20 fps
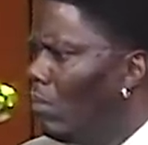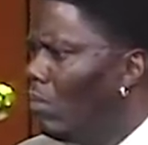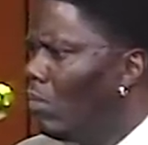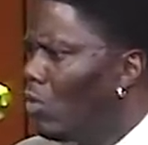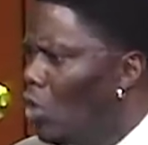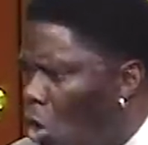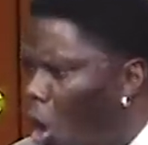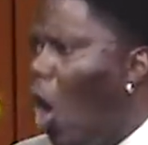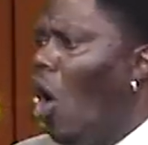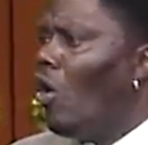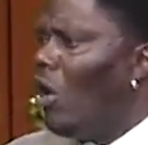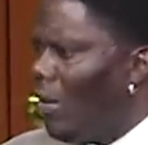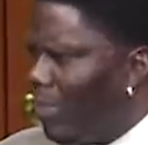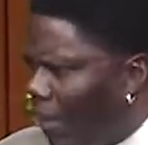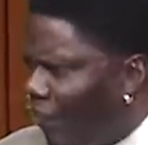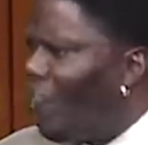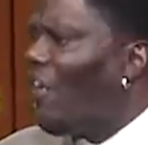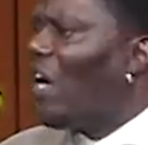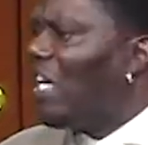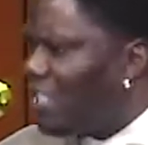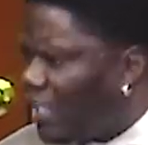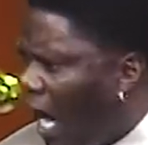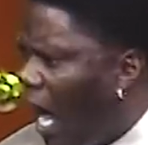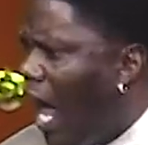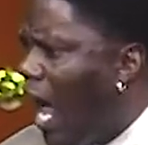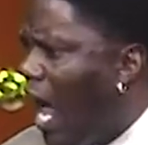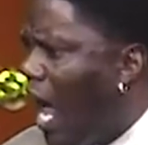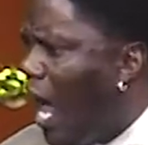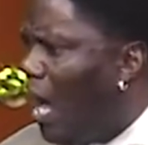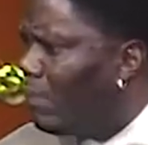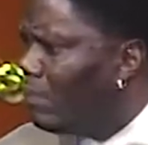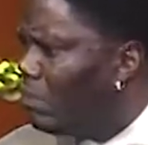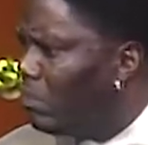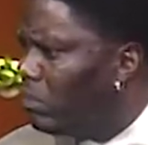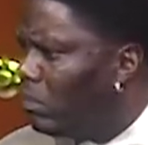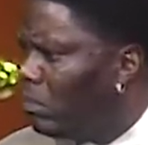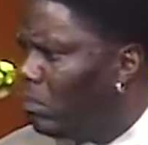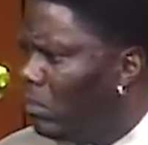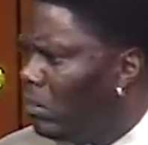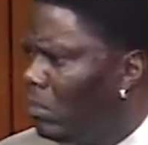You hold another fucking time.
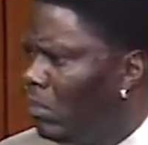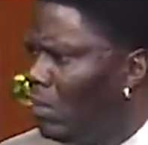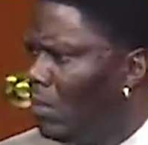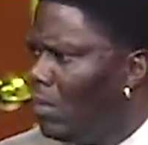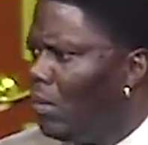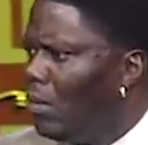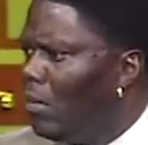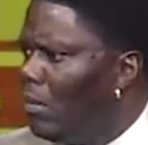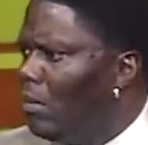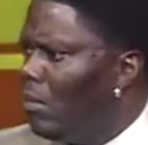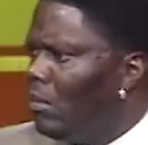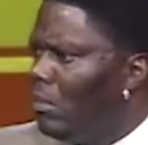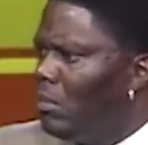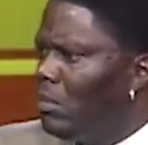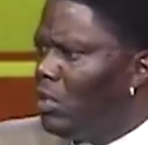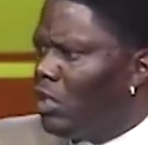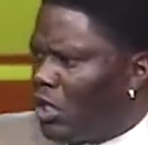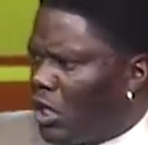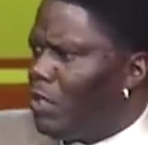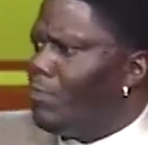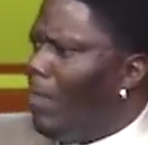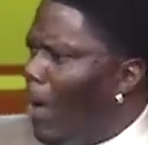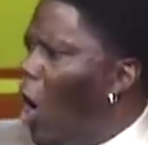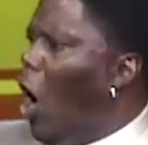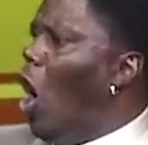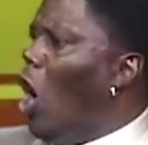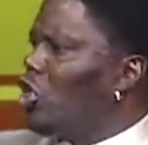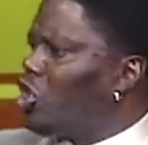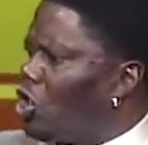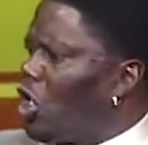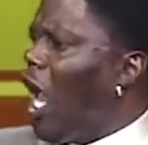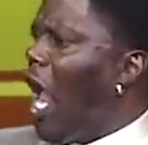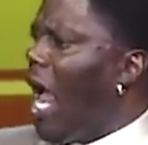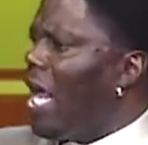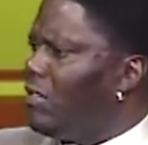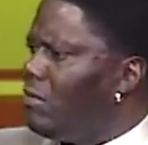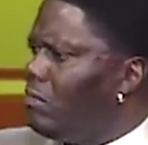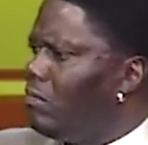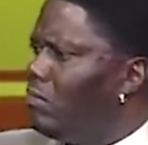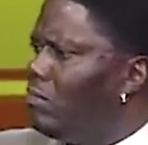This is bullshit.
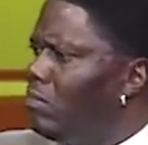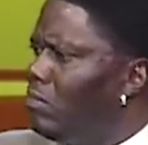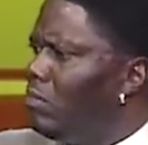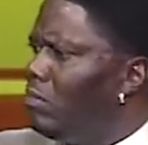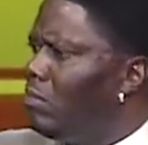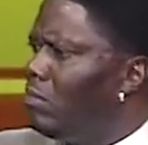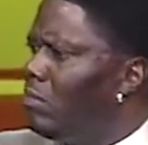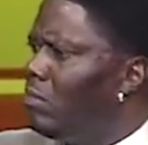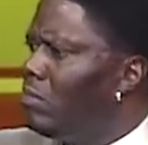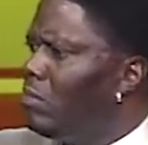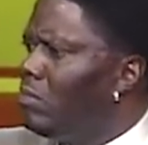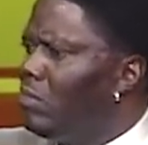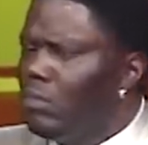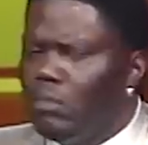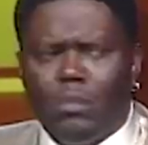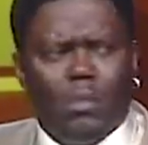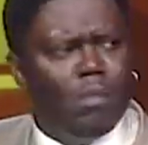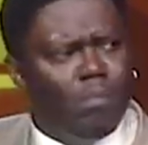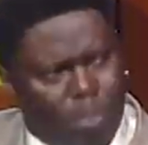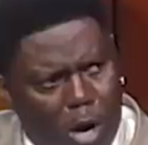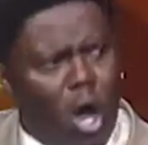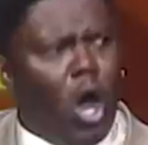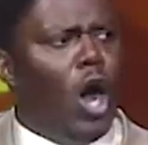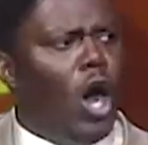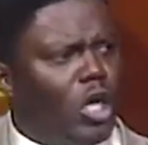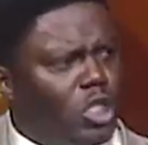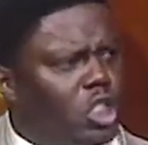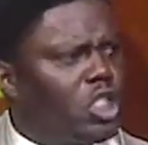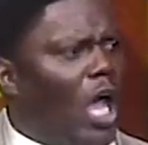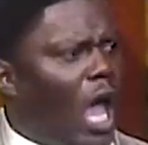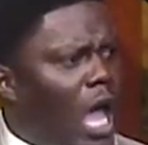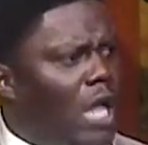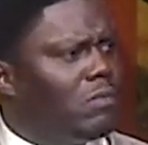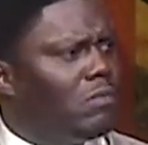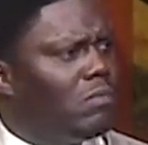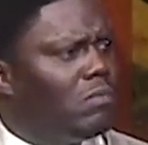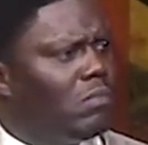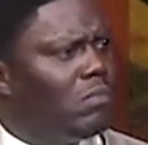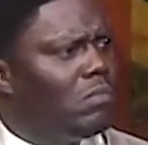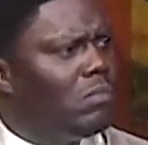Bullshit.
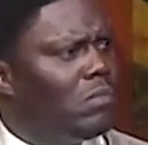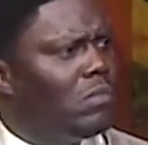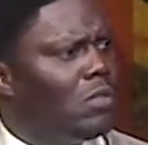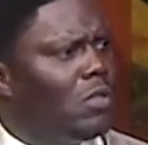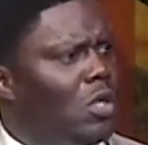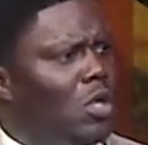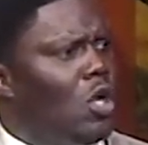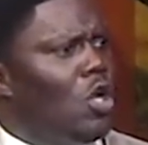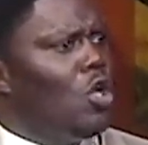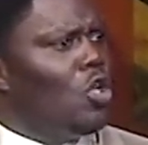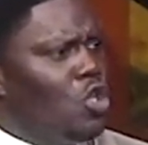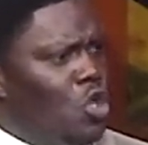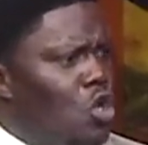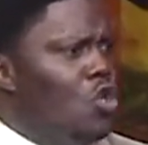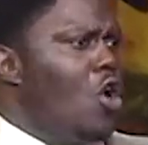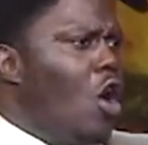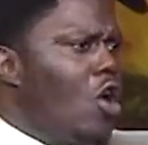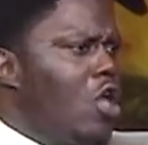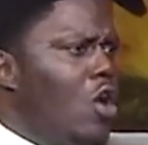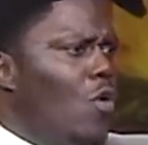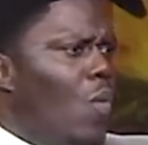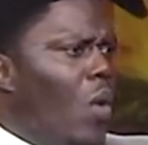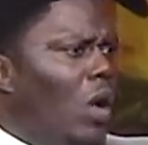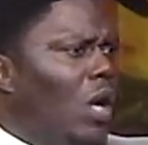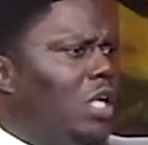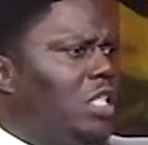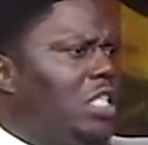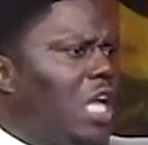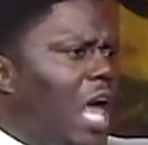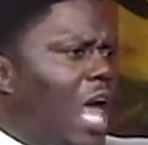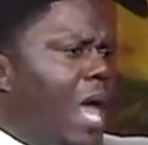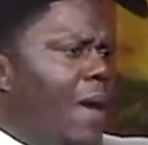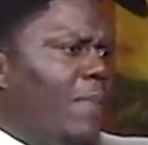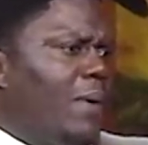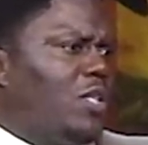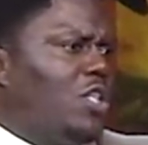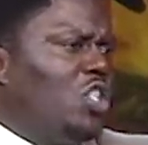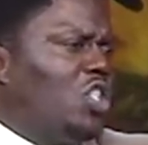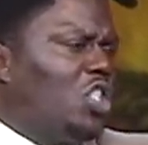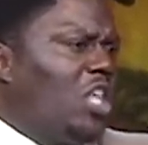You know you want to say it,
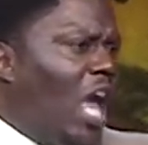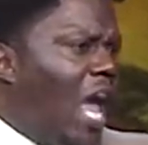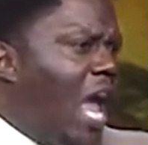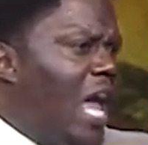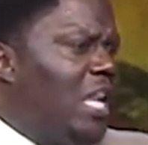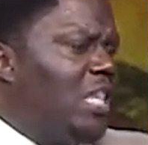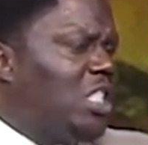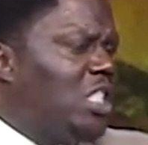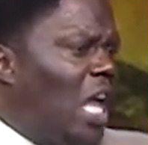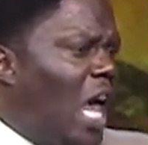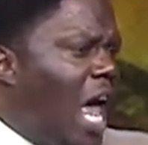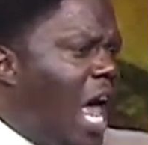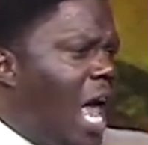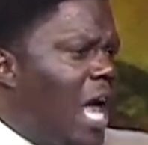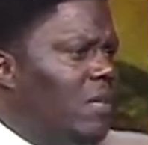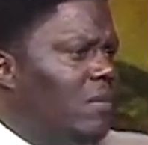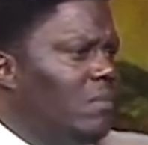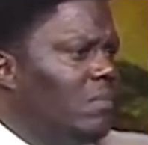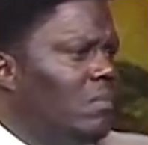but you're scared to say it.